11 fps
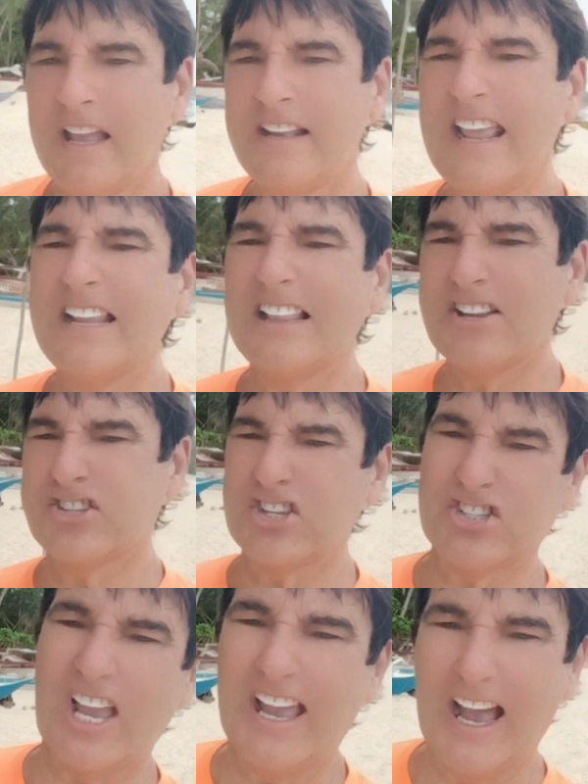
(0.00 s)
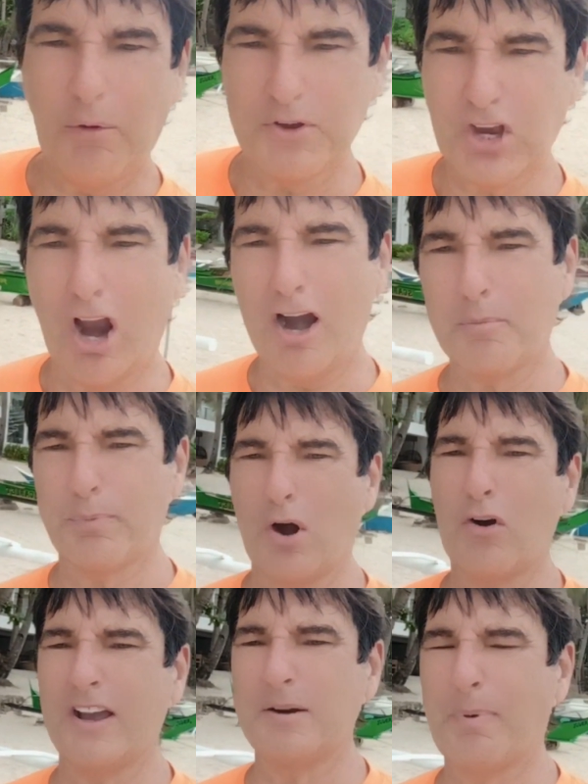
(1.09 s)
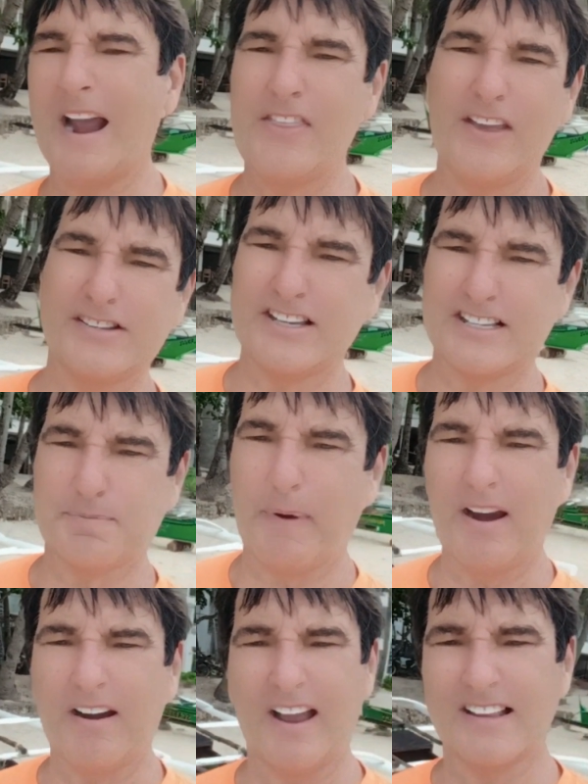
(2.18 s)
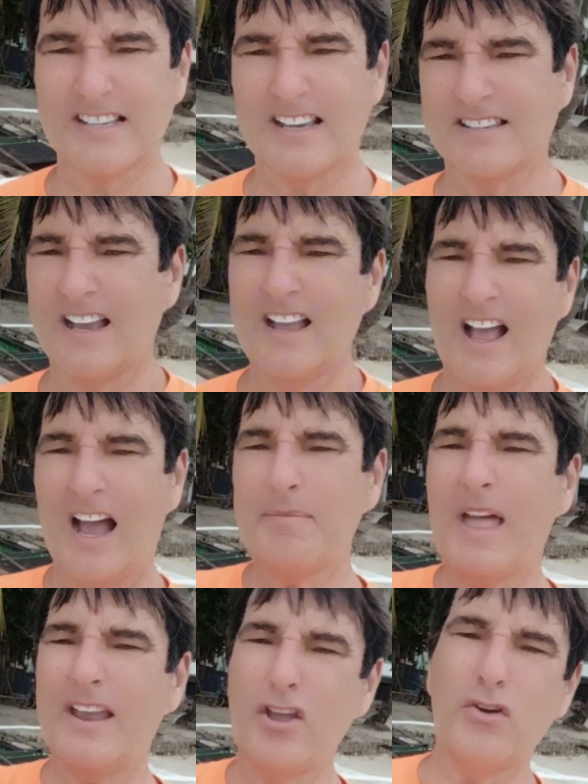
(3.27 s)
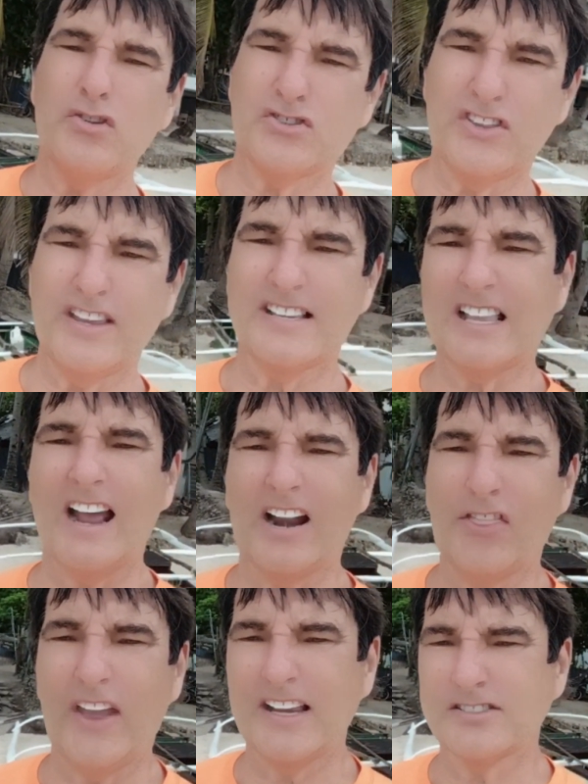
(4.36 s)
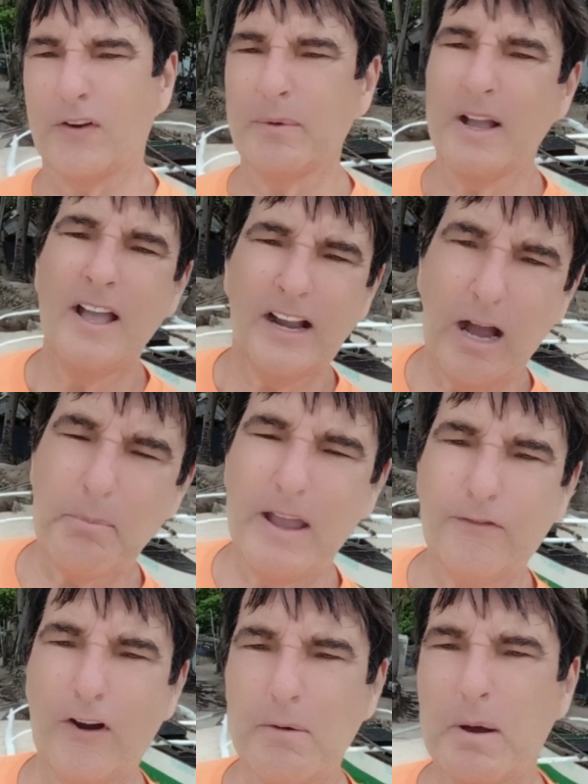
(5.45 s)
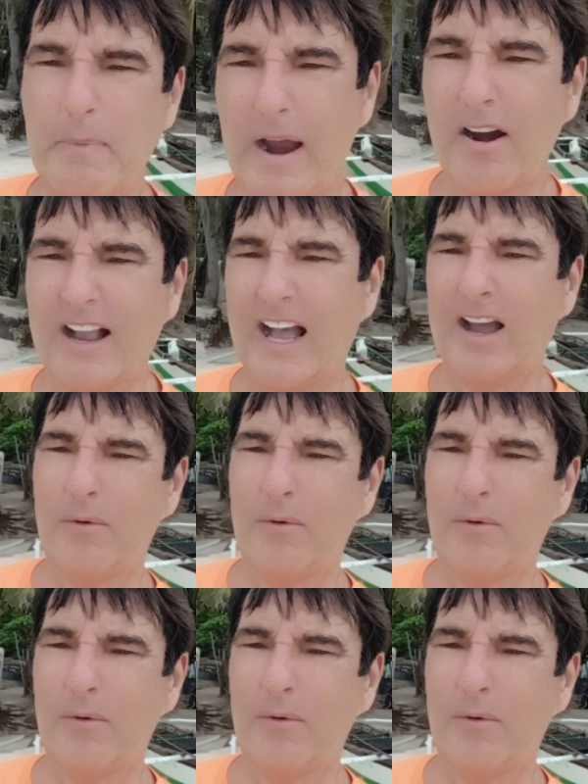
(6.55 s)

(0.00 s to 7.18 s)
Needless to say, I was heartbroken by this experience because I'm not used to these kind of things from coming from America.